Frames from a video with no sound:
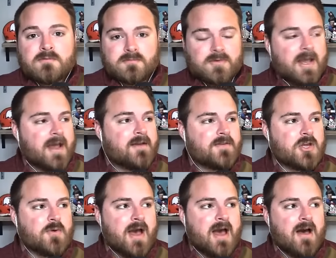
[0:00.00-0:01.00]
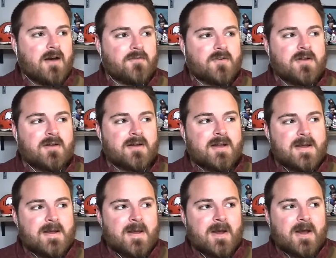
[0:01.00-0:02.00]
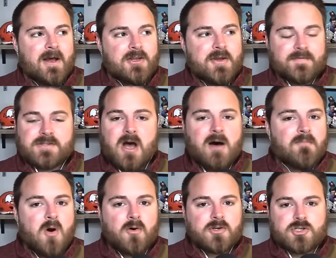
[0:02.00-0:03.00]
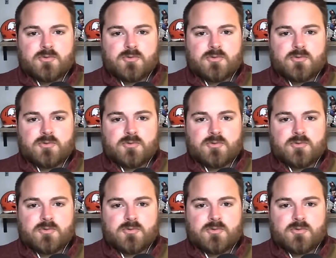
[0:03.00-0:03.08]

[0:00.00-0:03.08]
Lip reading: Okay. You have Tom Mars,